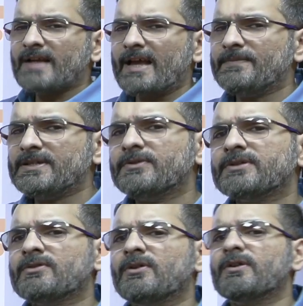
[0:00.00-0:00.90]
IPC
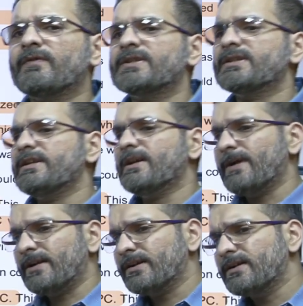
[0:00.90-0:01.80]
was not officially
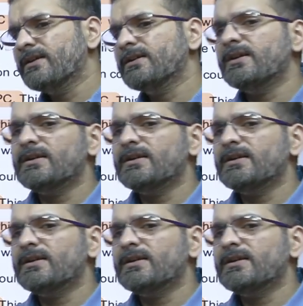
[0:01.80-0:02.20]
amended,